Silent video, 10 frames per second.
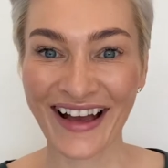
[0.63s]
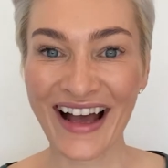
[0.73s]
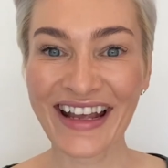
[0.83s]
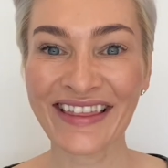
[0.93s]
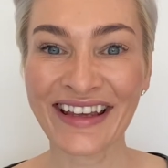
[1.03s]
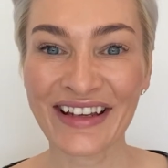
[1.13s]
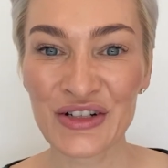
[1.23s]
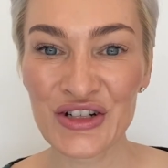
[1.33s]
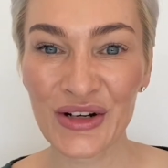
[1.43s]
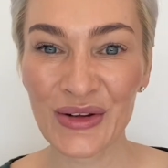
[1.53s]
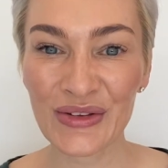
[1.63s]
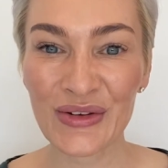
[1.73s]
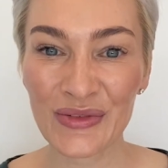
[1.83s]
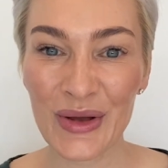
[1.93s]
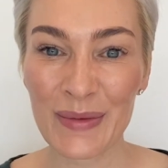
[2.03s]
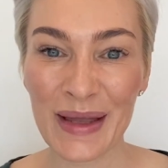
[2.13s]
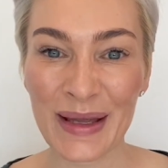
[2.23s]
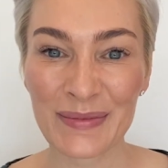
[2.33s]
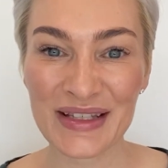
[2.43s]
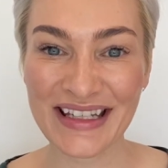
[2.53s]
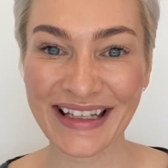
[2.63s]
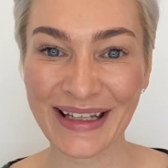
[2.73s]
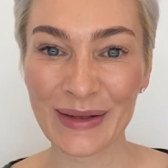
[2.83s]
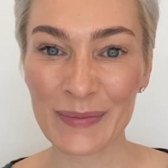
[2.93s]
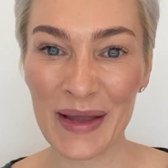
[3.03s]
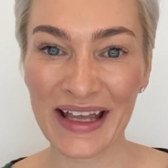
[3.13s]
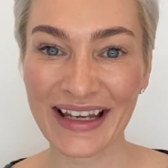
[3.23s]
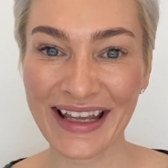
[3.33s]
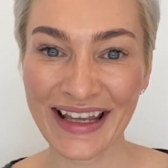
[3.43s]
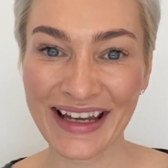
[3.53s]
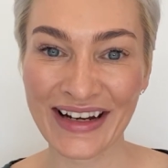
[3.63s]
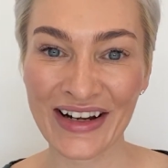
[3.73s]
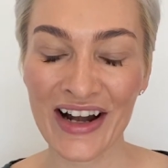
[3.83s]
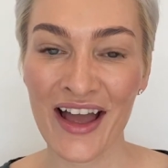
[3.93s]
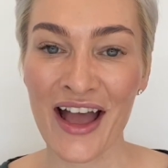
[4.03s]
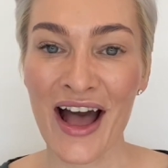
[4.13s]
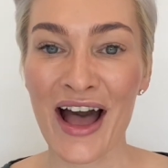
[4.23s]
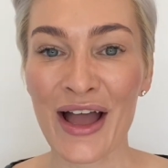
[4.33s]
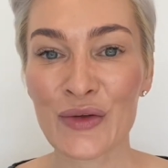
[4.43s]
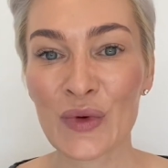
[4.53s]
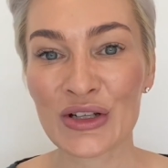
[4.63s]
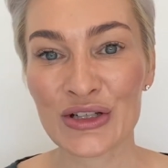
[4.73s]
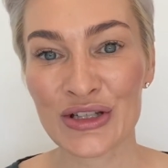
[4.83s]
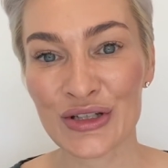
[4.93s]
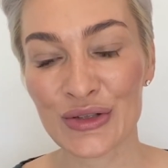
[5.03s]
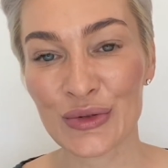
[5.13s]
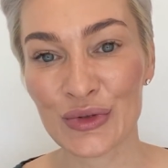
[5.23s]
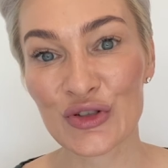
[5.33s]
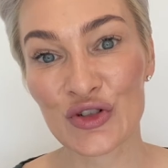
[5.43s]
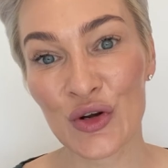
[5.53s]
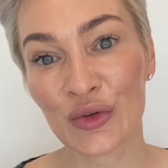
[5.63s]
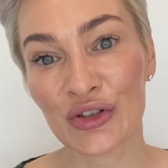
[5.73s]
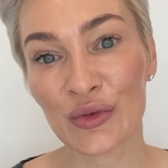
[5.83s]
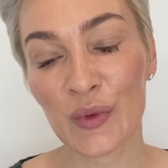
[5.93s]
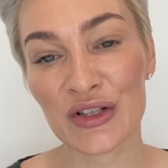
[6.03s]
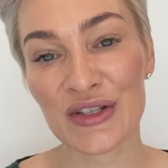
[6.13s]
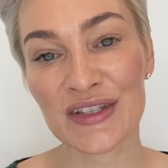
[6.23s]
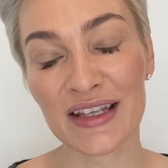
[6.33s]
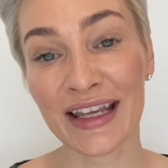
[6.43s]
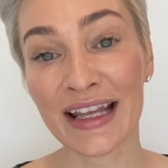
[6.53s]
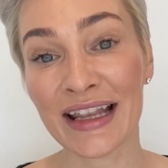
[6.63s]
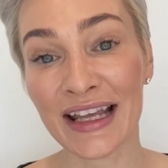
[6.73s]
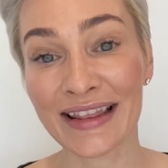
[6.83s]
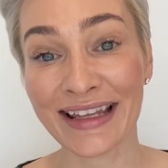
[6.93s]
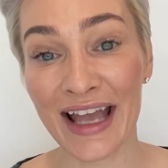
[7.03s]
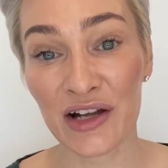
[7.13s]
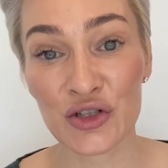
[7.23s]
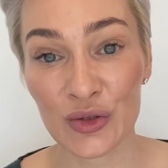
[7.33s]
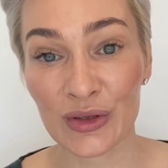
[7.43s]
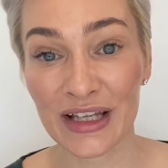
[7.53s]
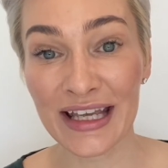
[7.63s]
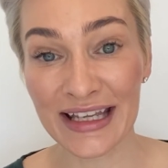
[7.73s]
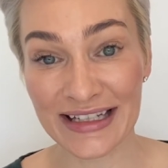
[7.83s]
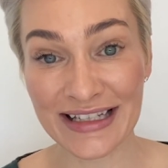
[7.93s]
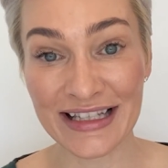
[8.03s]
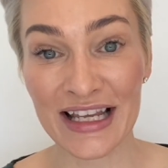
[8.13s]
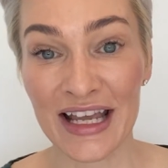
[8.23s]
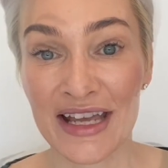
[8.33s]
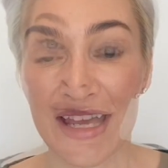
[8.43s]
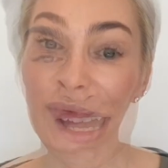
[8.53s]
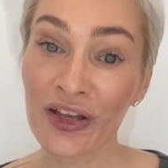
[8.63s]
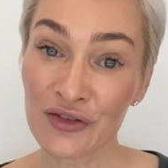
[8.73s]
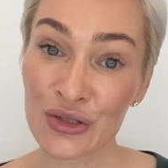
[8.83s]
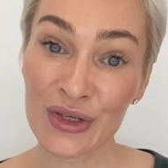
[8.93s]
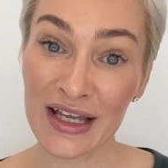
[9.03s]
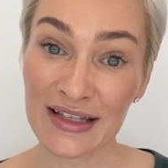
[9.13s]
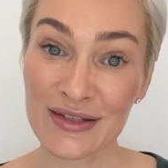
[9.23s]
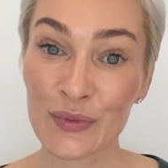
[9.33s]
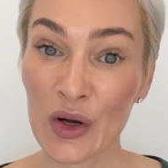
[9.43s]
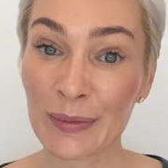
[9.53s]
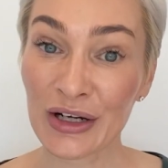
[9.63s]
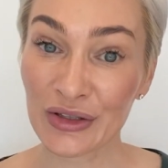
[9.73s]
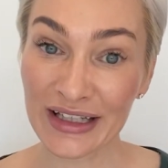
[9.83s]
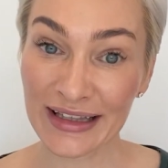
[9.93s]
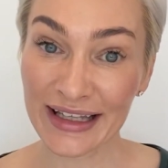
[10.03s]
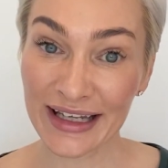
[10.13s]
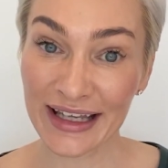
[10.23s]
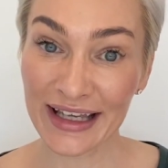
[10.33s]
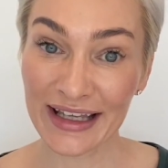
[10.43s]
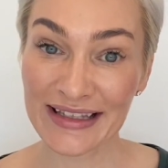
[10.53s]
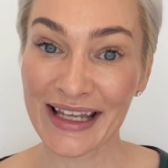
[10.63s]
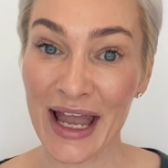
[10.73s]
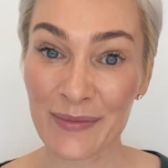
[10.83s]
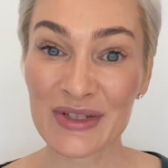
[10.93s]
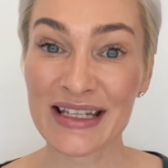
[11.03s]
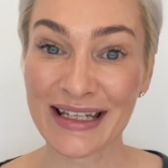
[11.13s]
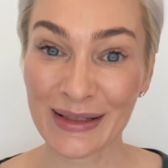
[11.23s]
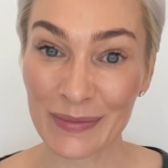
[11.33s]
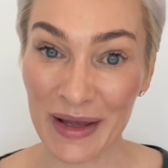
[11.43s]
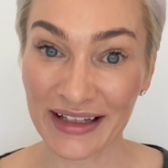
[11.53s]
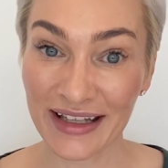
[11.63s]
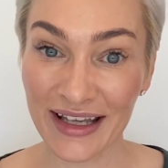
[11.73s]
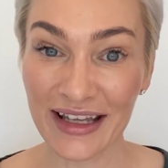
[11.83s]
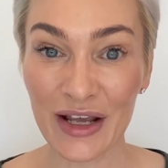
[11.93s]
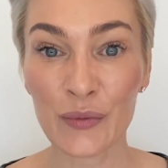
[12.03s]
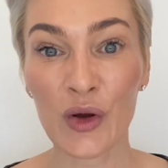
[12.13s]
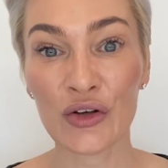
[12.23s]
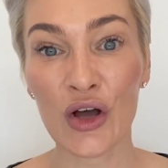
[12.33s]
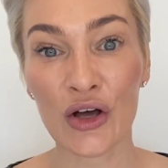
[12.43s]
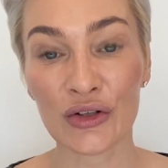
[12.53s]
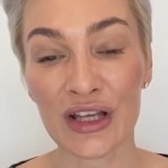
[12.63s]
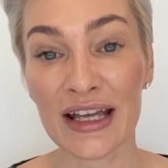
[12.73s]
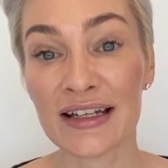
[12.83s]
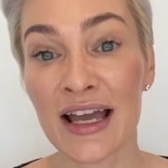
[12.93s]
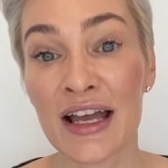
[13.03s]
Hi there, Charlotta from MD Needle Pen here. I wanted to show you what's in the actual kit. We have two kits, one microneedling kit, the MD Needle Pen kit, and one nano kit.